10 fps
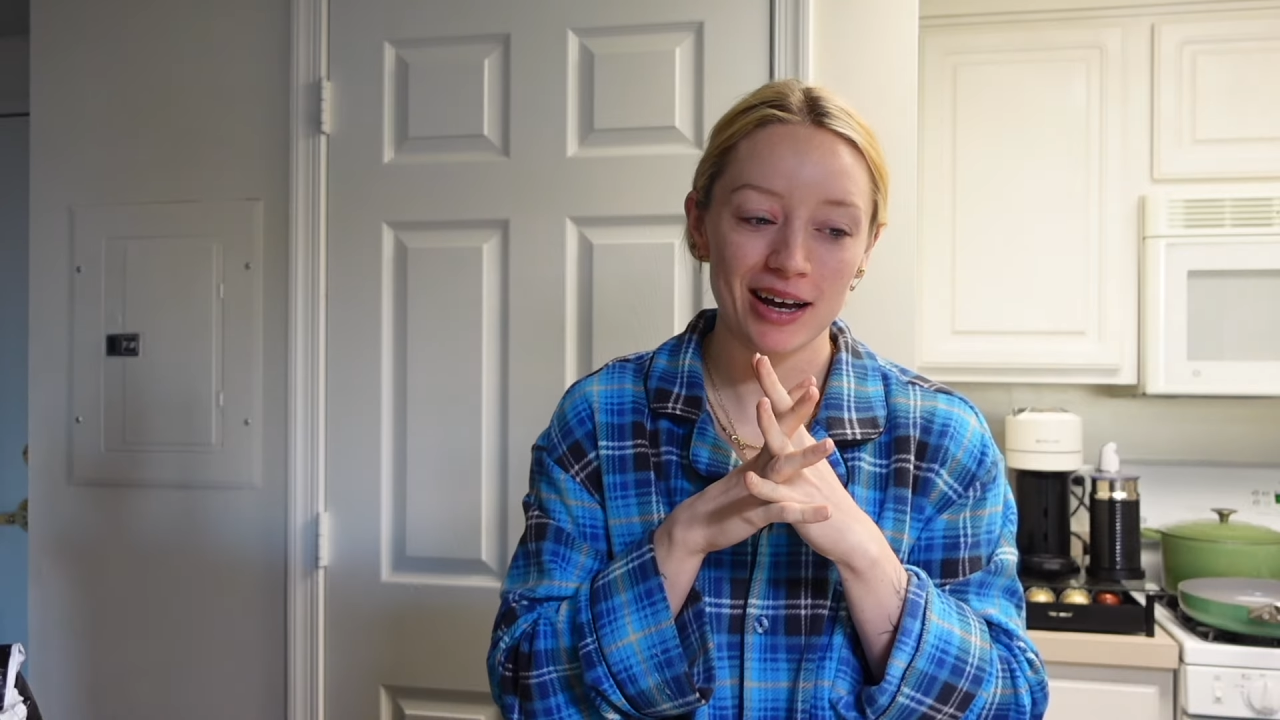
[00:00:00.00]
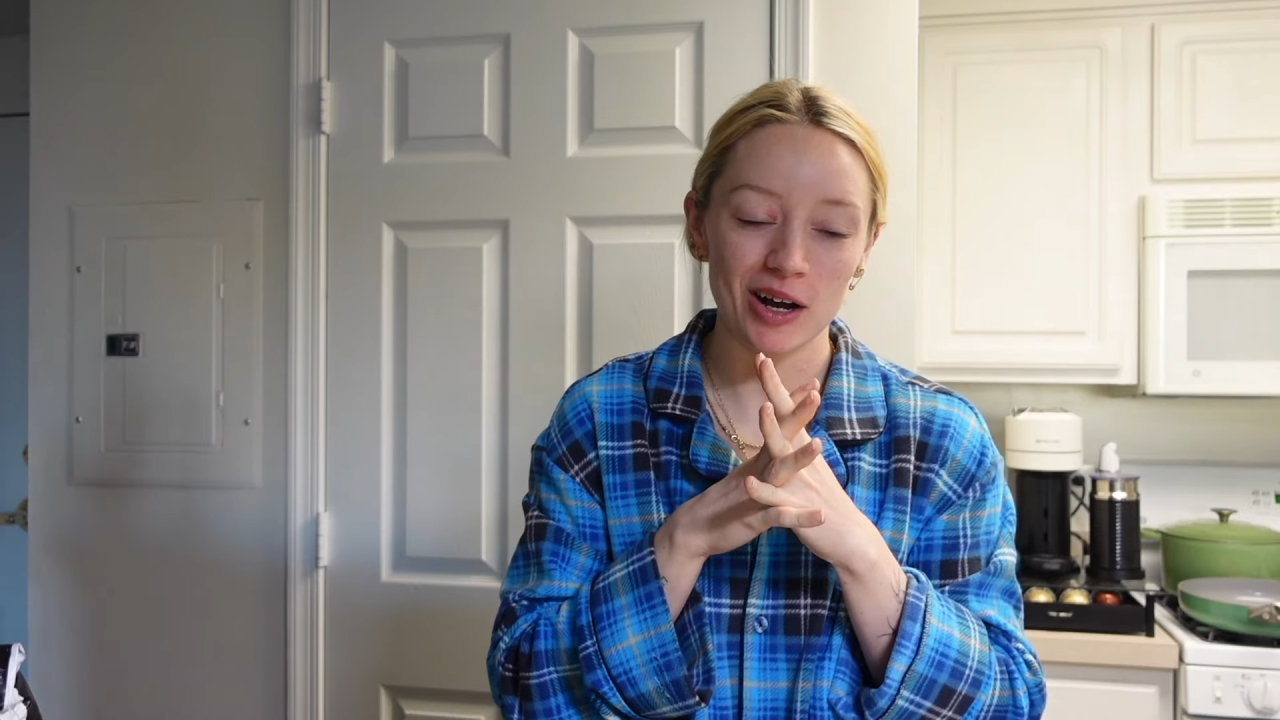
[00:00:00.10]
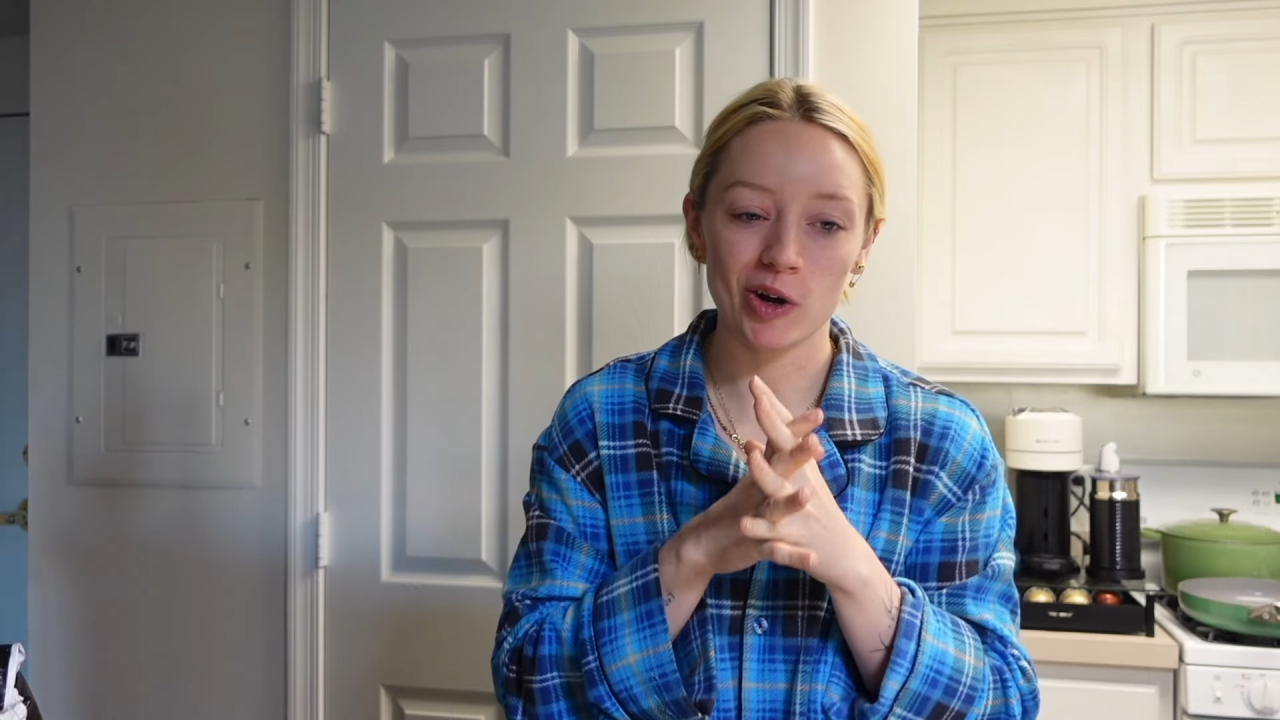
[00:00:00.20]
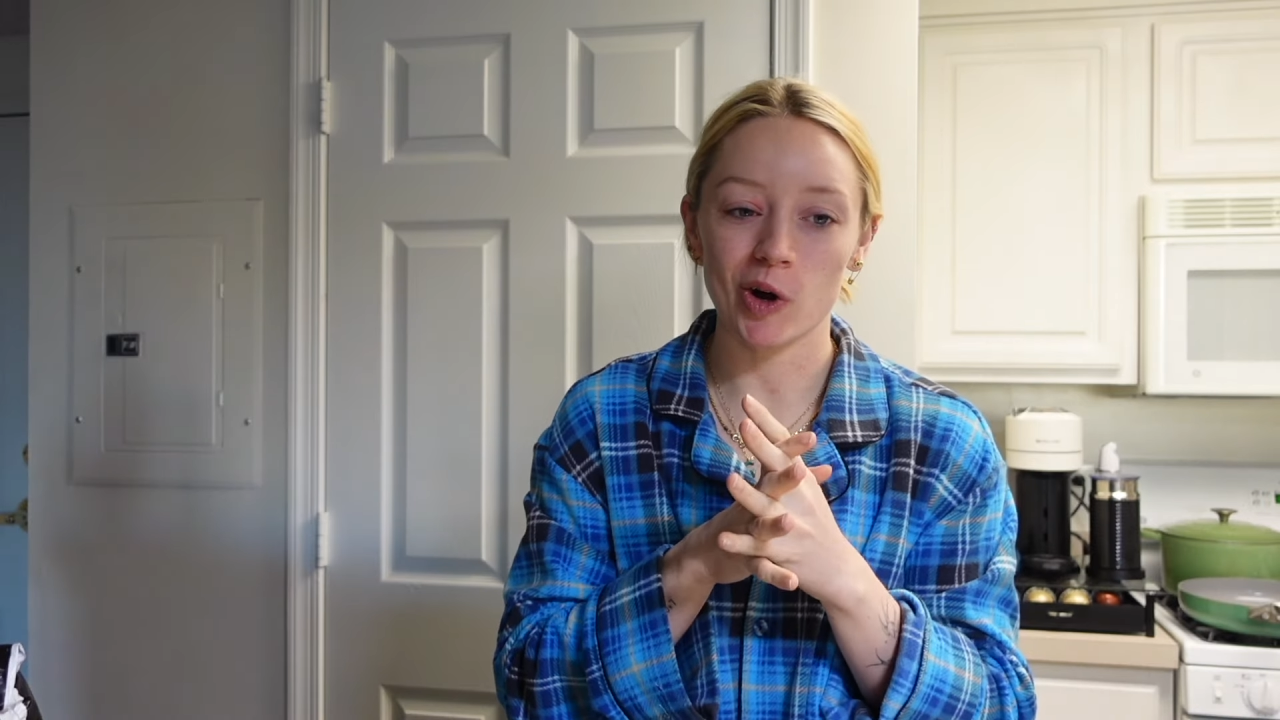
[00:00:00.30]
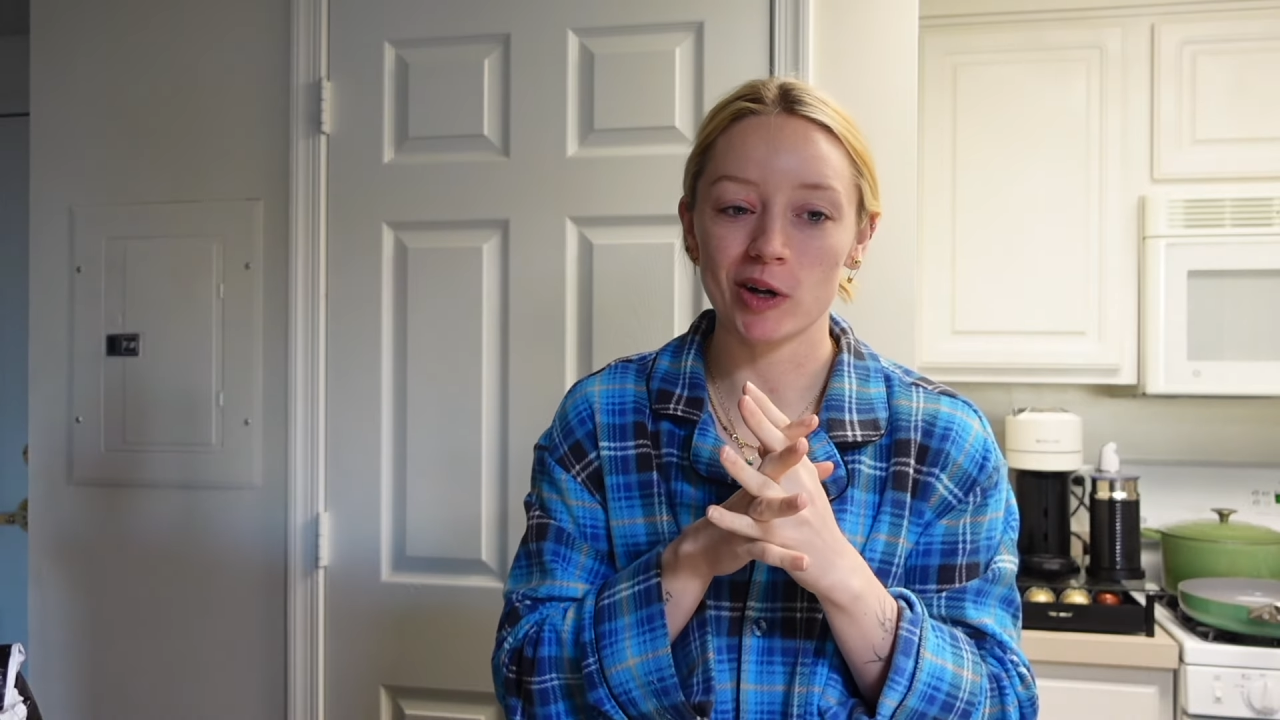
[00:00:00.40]

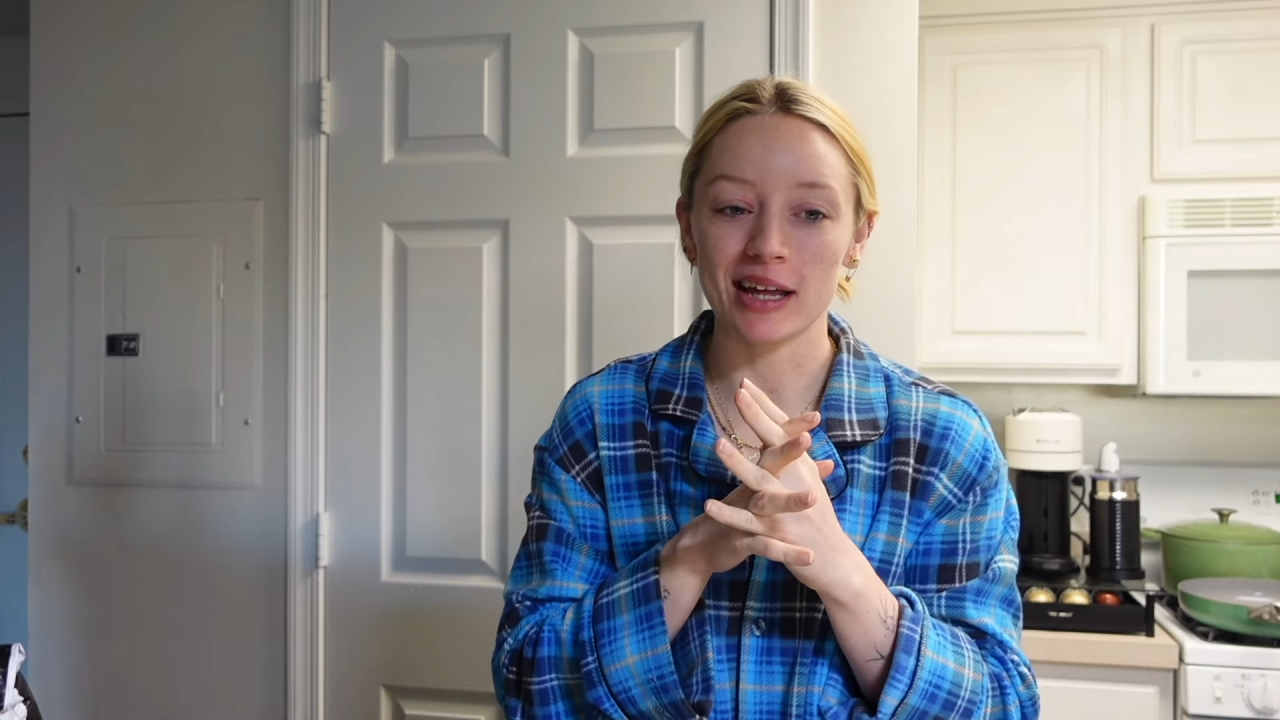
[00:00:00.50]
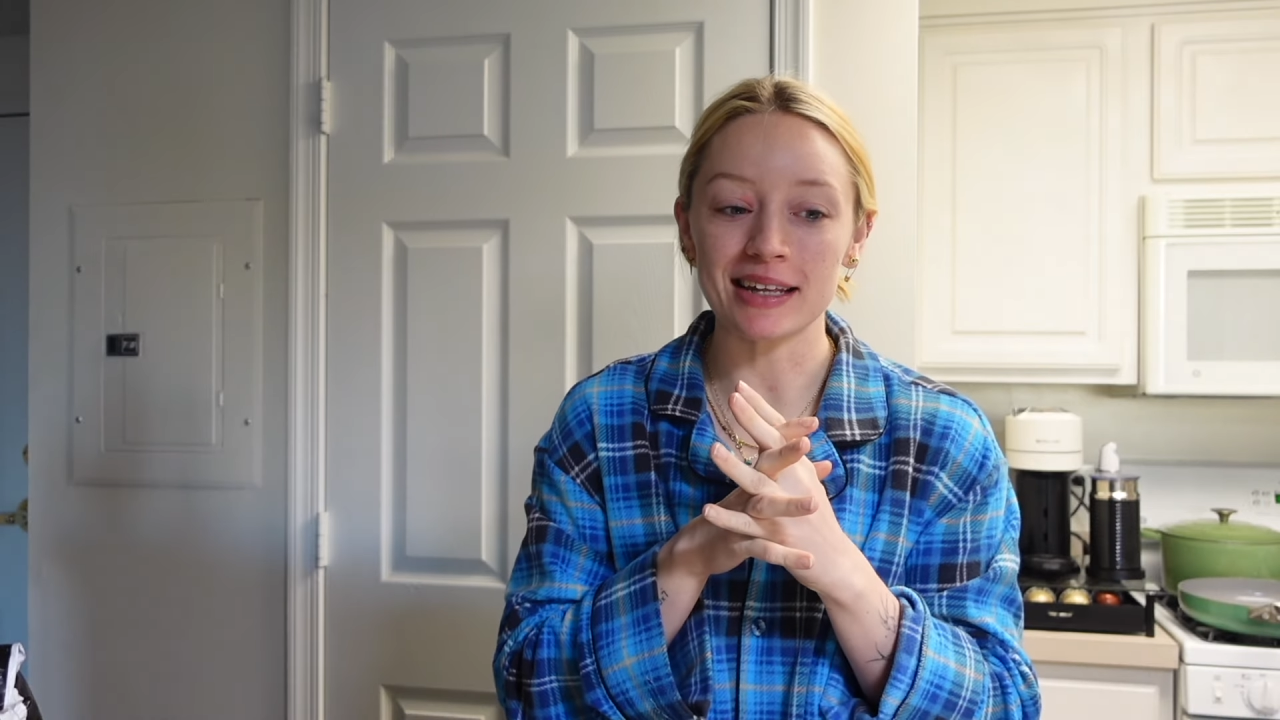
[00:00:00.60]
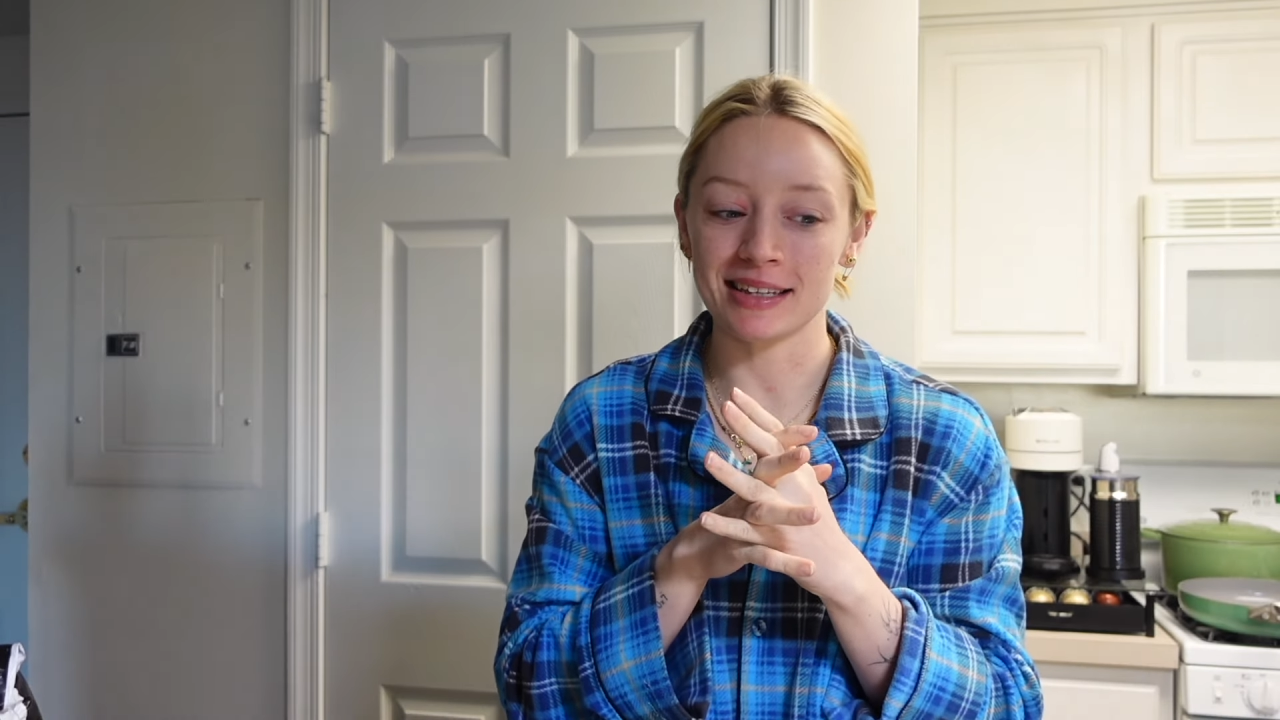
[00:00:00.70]
a car like